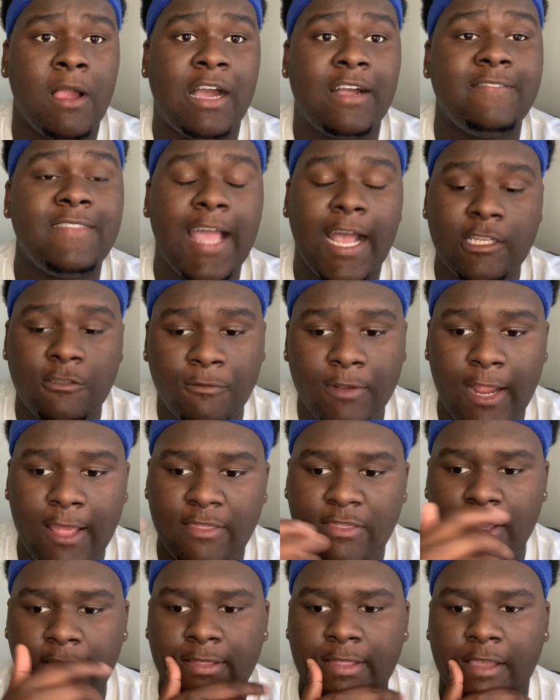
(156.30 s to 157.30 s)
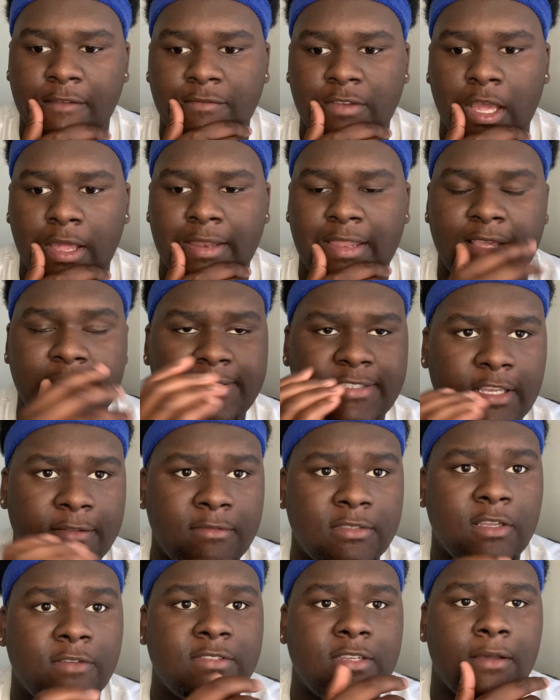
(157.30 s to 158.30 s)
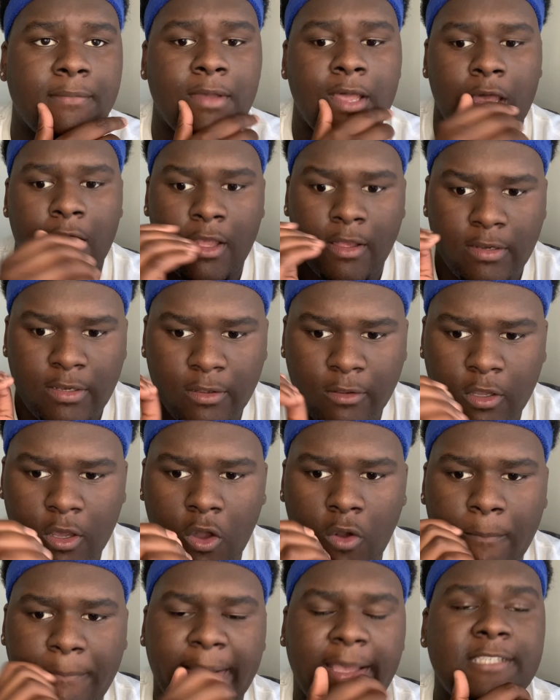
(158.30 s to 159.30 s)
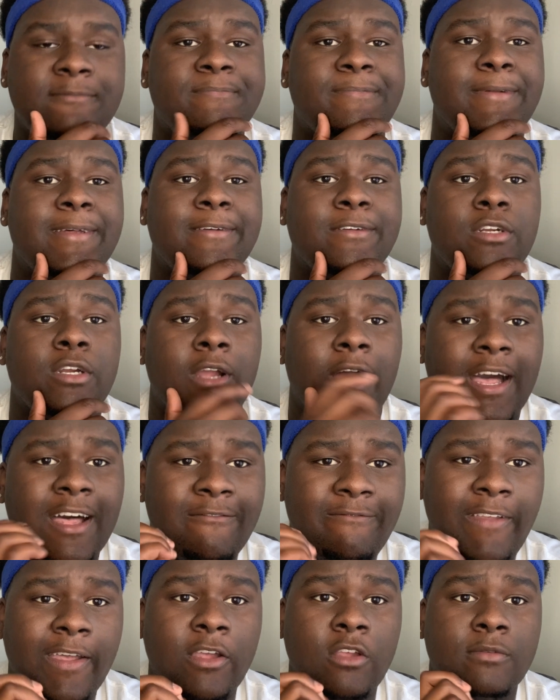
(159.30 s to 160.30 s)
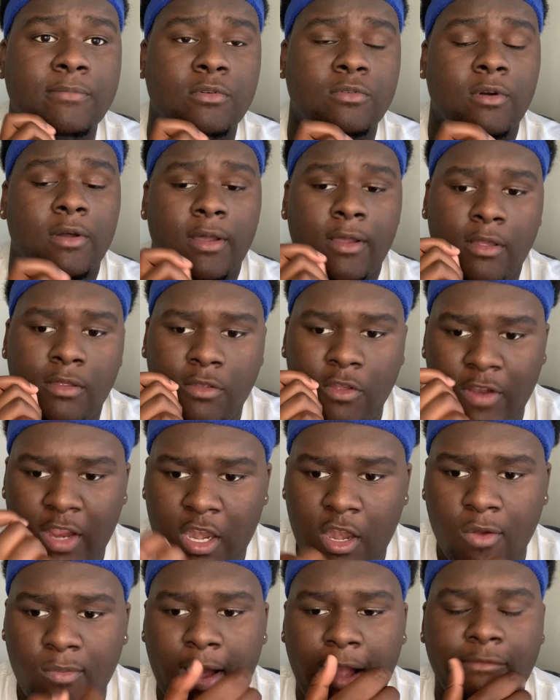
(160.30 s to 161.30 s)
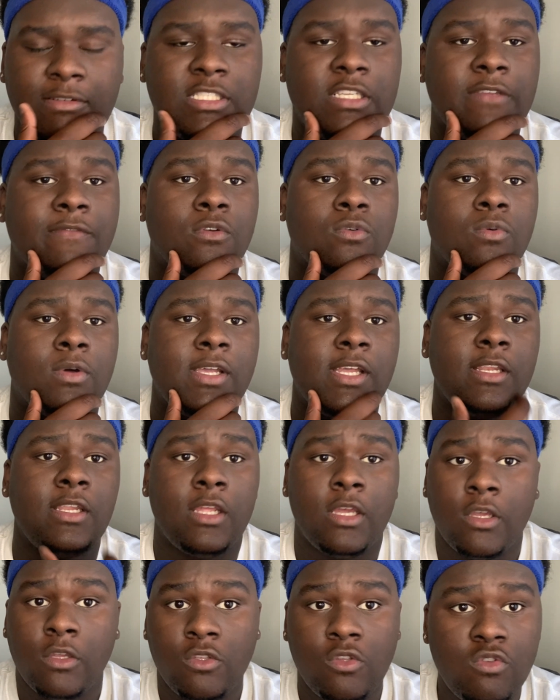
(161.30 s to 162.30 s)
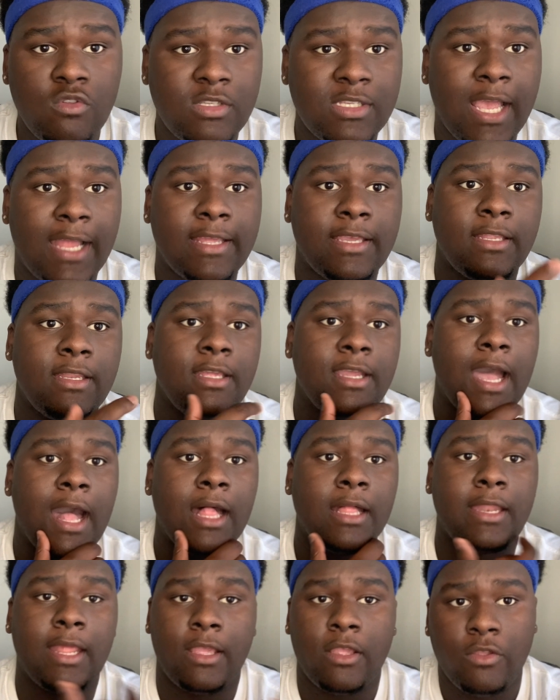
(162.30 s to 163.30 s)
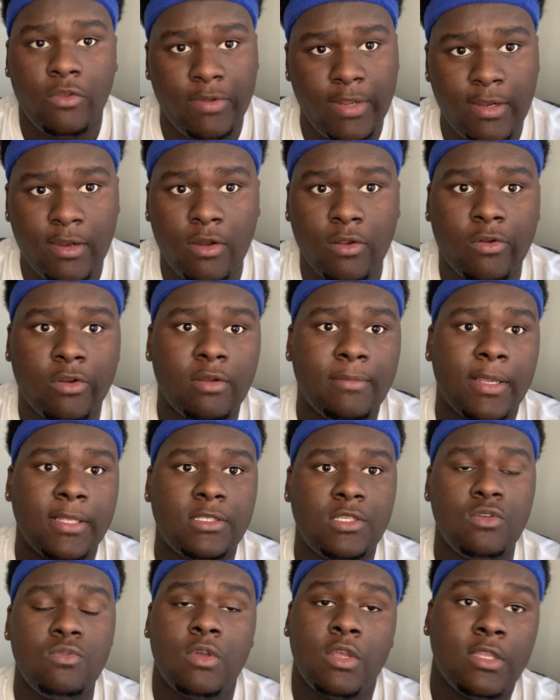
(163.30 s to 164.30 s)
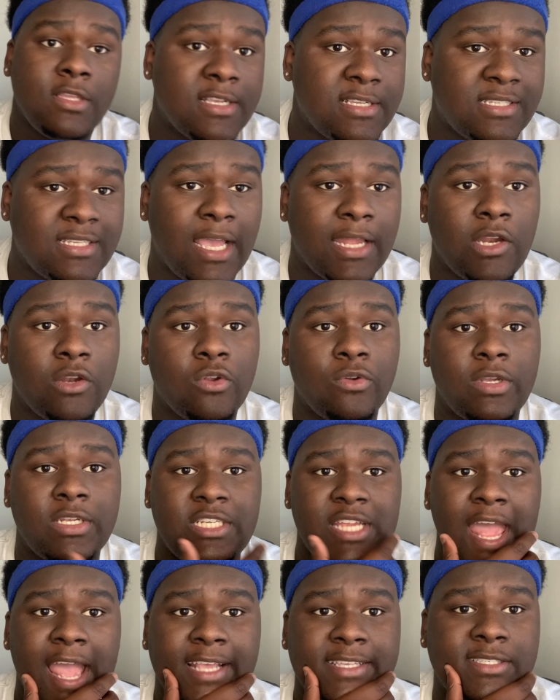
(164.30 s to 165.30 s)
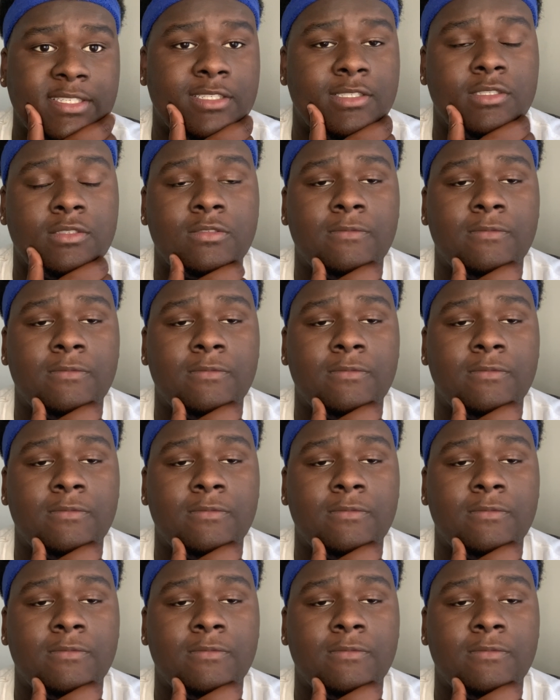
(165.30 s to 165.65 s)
That's what I think they've done. They've set themselves up to go best player available. You needed a wide receiver 1, you signed Kenny Golladay. You needed a cornerback 2, you signed Adoree Jackson.